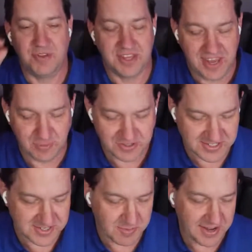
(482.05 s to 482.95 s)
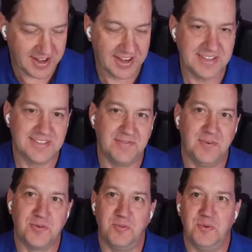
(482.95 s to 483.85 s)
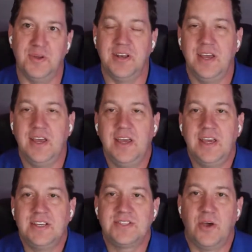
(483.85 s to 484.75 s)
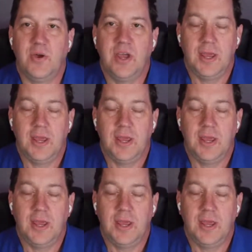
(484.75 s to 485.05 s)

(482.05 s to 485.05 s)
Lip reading: The camera uses my eye as the focal point. So